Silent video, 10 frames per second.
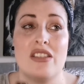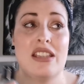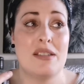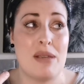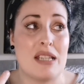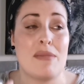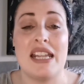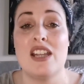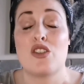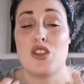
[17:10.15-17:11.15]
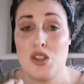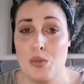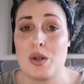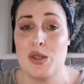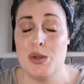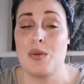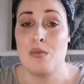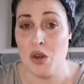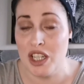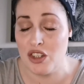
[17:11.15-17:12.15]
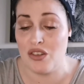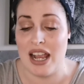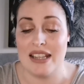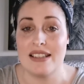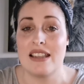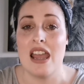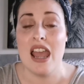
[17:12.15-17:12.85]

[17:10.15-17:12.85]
This makes my hair super moisturized.